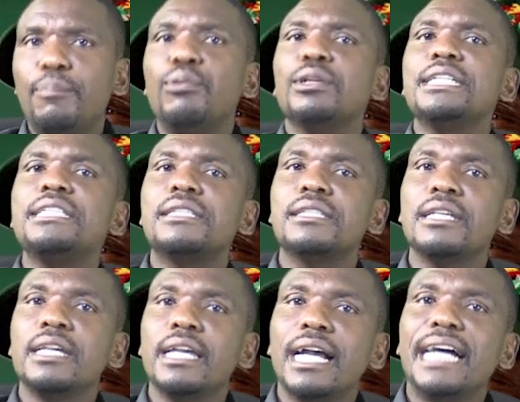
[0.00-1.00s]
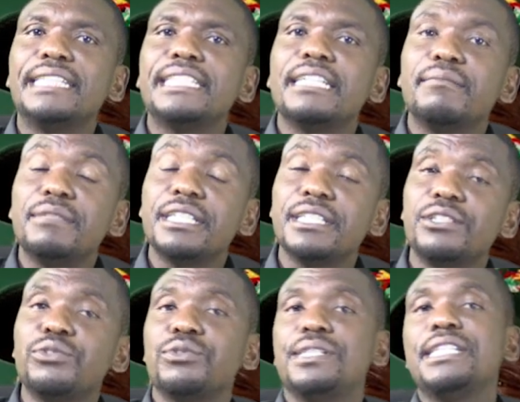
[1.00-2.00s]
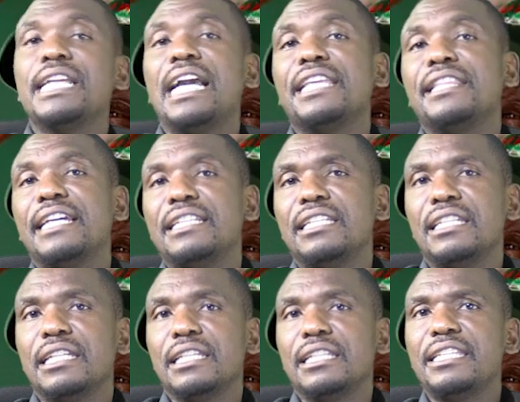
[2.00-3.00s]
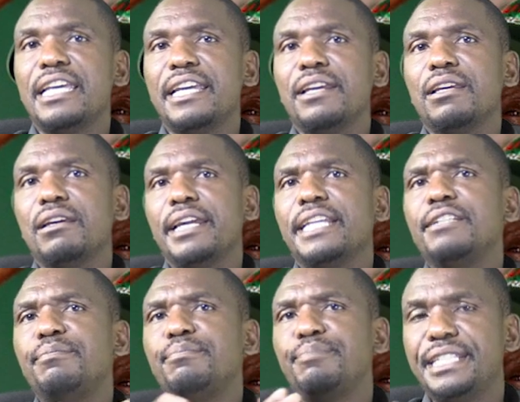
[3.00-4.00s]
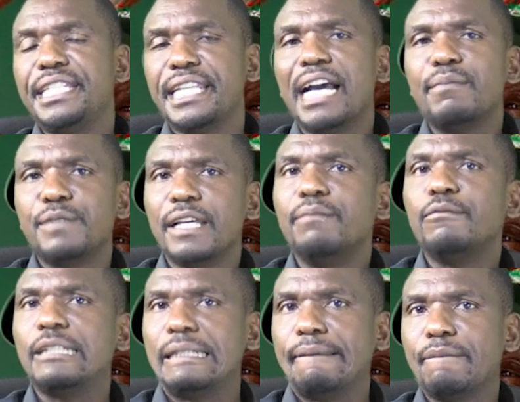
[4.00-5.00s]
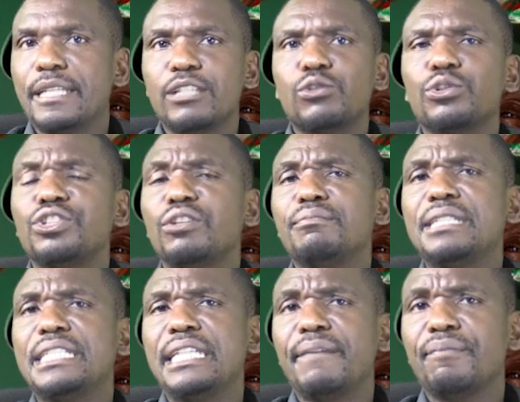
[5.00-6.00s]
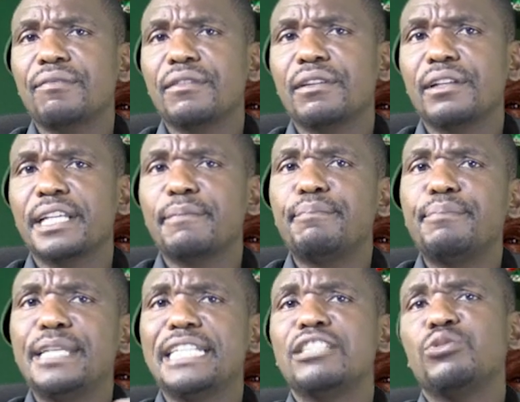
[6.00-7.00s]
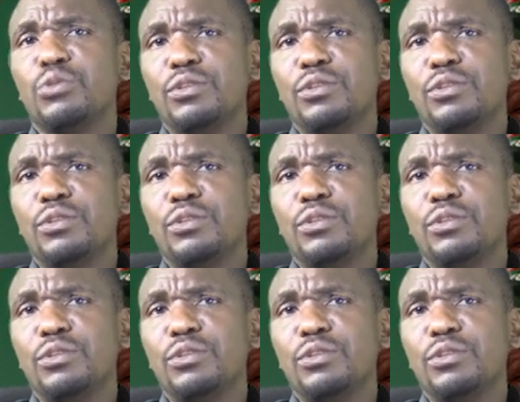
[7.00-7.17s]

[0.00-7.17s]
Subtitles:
police attempted to deny that they had beaten up someone. And social media picked